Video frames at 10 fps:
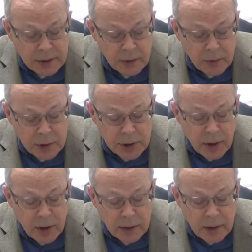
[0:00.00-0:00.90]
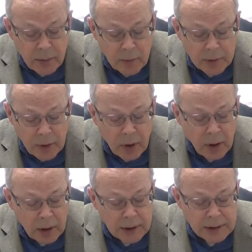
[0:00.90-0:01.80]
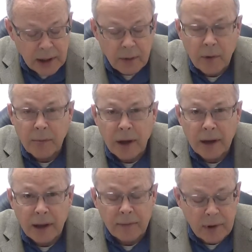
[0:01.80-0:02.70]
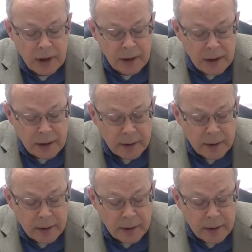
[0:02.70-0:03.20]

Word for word: and were sharing them with all as anyone might have need.